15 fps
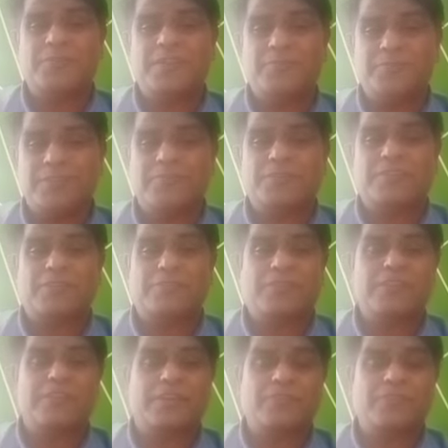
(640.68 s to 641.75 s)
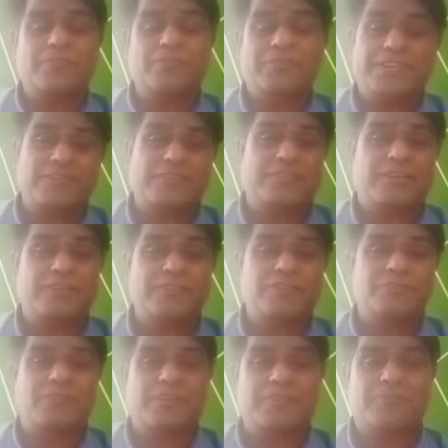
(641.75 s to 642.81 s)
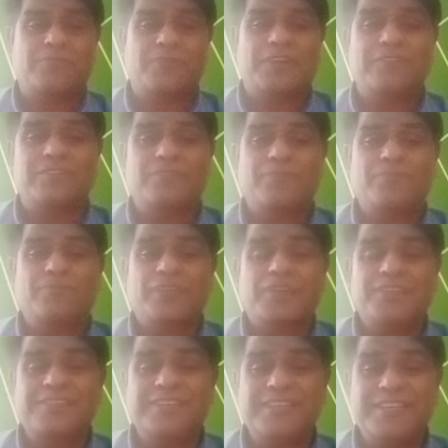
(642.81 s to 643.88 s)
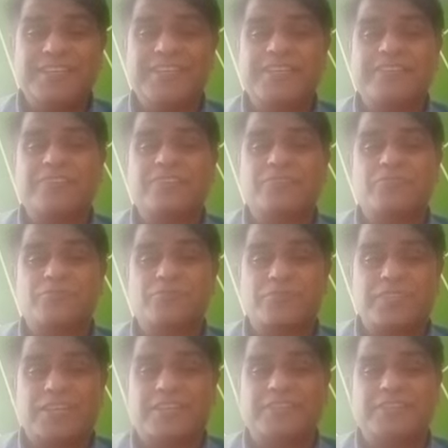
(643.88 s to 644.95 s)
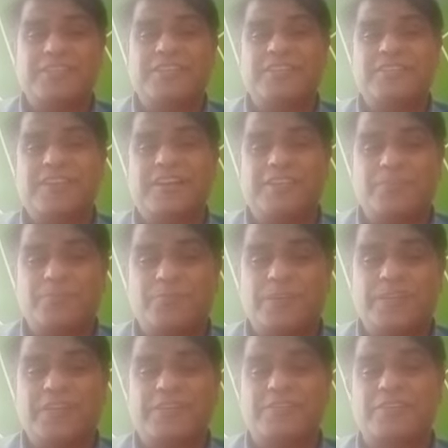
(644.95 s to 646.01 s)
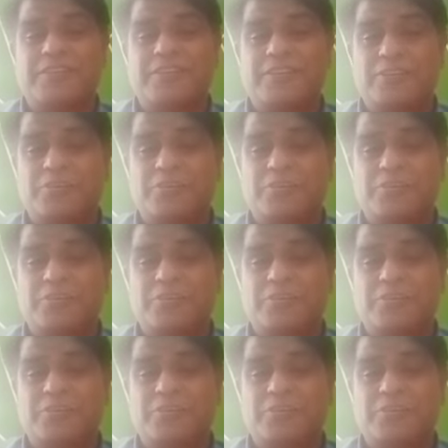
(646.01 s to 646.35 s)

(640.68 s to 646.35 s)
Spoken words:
immigration will not follow, that's also wrong, because these societies are based on